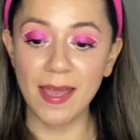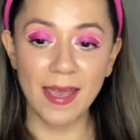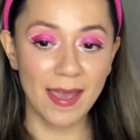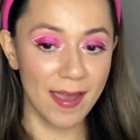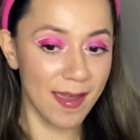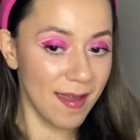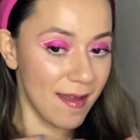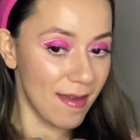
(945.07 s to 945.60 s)

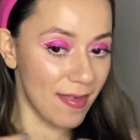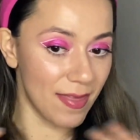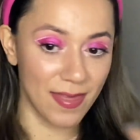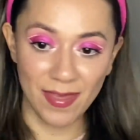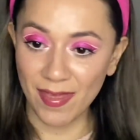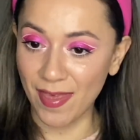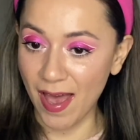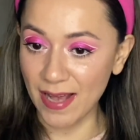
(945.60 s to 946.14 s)

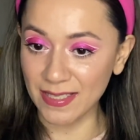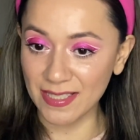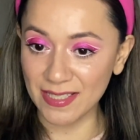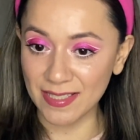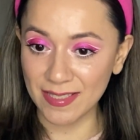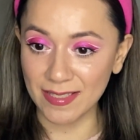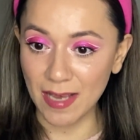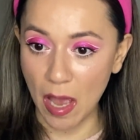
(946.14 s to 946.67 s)
And
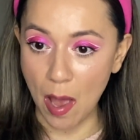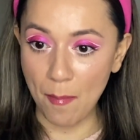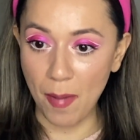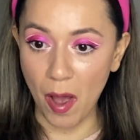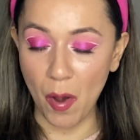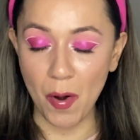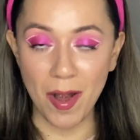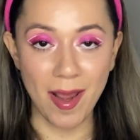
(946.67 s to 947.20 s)
that's
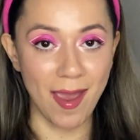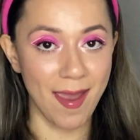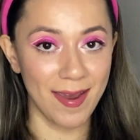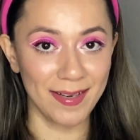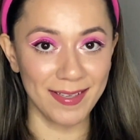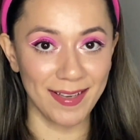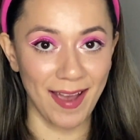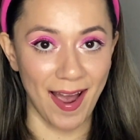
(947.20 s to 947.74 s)
about
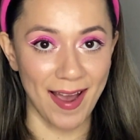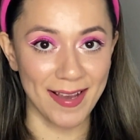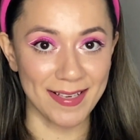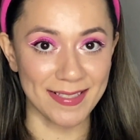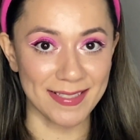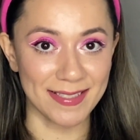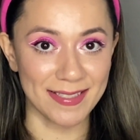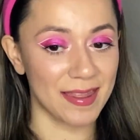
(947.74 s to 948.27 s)
it,
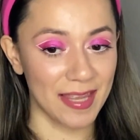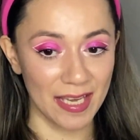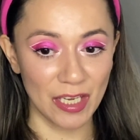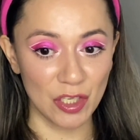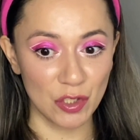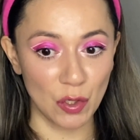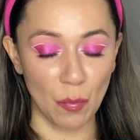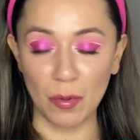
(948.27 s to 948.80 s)
guys. Thank
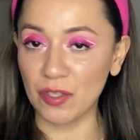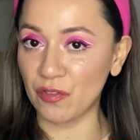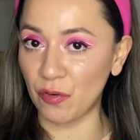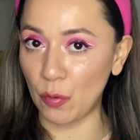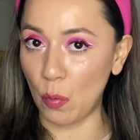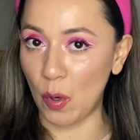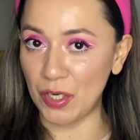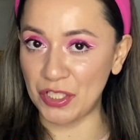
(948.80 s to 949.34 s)
you so much
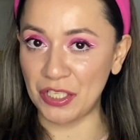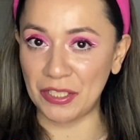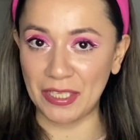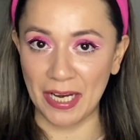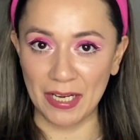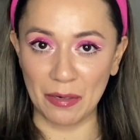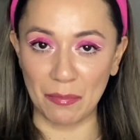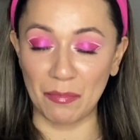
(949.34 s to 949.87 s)
for watching
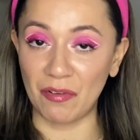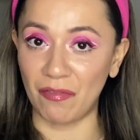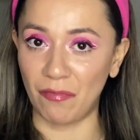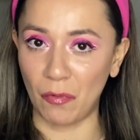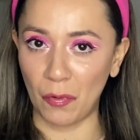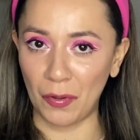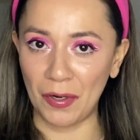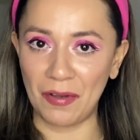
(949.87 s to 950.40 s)
day number
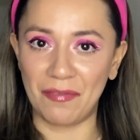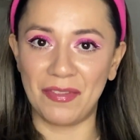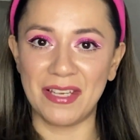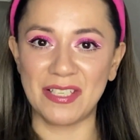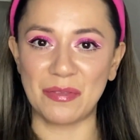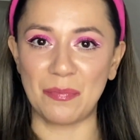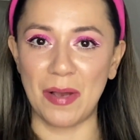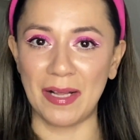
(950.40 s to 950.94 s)
4 of
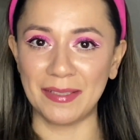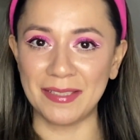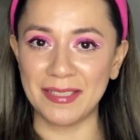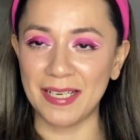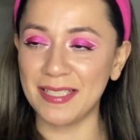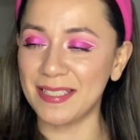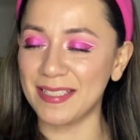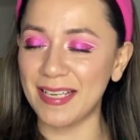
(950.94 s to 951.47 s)
this
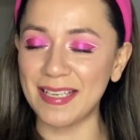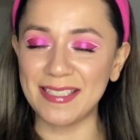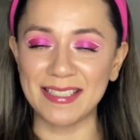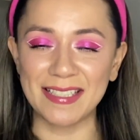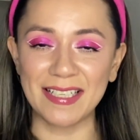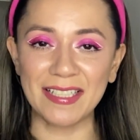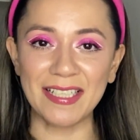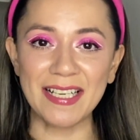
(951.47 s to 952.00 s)
Valentine's Day
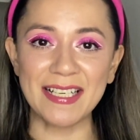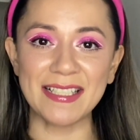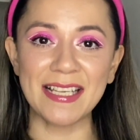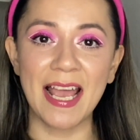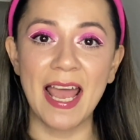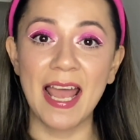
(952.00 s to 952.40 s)
series.